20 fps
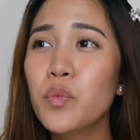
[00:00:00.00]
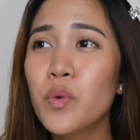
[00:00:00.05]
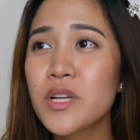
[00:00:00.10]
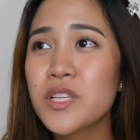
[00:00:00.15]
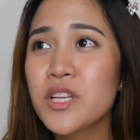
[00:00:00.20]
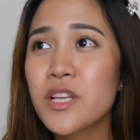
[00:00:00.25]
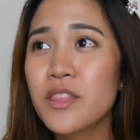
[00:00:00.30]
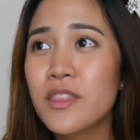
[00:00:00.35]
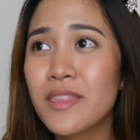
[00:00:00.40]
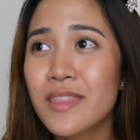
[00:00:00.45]

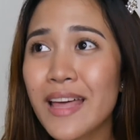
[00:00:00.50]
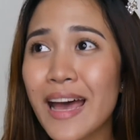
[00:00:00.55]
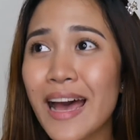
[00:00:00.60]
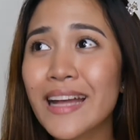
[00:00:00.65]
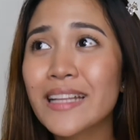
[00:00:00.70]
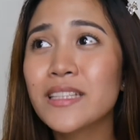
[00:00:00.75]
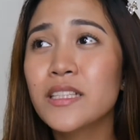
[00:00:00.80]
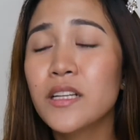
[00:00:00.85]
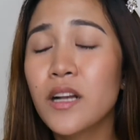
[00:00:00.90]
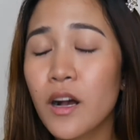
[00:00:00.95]
wasn't
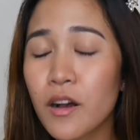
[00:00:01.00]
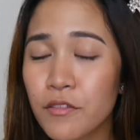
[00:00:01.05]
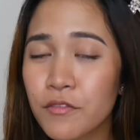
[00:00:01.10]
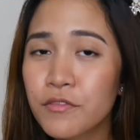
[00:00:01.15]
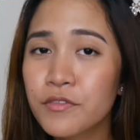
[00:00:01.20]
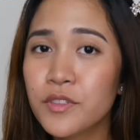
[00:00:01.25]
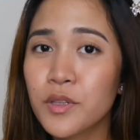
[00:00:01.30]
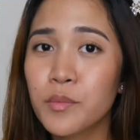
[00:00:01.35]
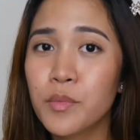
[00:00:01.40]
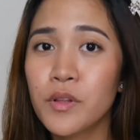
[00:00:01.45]
that
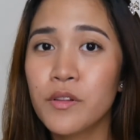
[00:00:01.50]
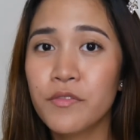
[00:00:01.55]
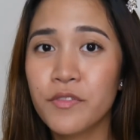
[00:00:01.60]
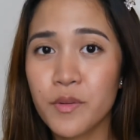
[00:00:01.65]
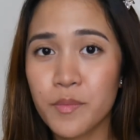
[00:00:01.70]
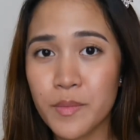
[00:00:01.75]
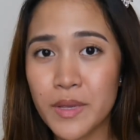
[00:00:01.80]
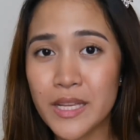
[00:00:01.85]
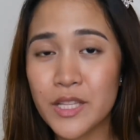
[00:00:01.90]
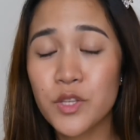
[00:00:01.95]
comfortable for
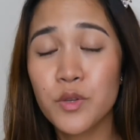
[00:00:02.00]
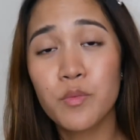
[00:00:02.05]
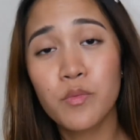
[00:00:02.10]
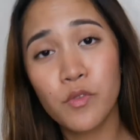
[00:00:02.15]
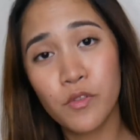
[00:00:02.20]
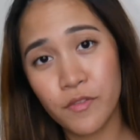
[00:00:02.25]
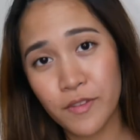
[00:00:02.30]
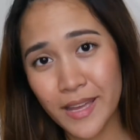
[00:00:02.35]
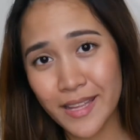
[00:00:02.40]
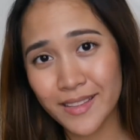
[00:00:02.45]
me to
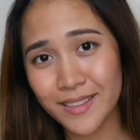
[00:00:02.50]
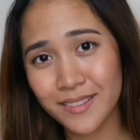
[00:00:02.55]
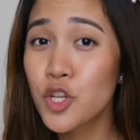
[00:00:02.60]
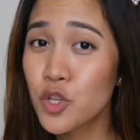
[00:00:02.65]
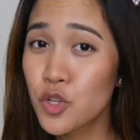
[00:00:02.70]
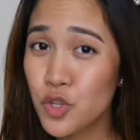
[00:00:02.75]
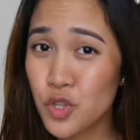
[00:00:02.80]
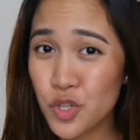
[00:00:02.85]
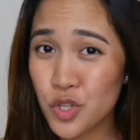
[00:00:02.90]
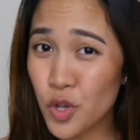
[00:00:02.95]
move in.
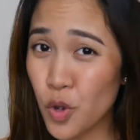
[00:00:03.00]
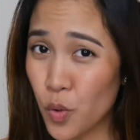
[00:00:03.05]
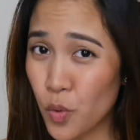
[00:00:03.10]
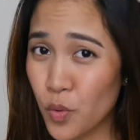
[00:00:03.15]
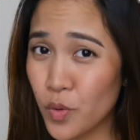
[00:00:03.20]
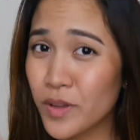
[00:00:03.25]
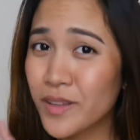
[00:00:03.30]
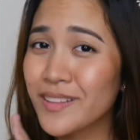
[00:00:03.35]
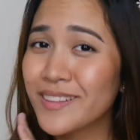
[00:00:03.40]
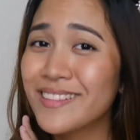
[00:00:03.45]

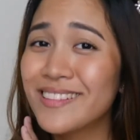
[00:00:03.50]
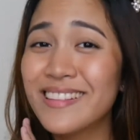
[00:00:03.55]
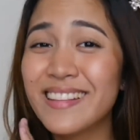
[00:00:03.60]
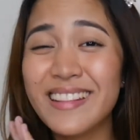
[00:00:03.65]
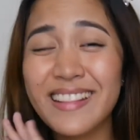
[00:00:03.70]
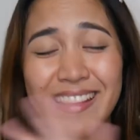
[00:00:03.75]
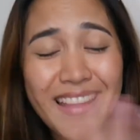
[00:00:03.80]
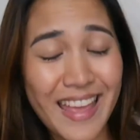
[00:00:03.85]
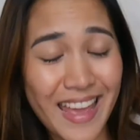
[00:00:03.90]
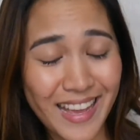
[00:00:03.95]
So,
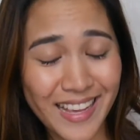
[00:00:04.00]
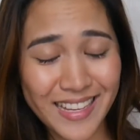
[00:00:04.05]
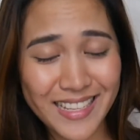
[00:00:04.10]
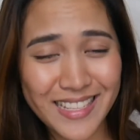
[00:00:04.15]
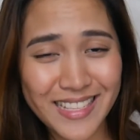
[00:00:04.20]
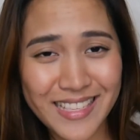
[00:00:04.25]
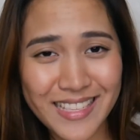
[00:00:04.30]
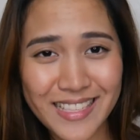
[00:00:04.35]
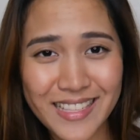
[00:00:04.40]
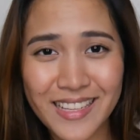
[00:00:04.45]

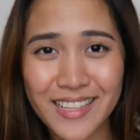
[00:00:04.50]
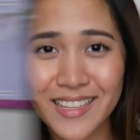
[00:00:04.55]
next.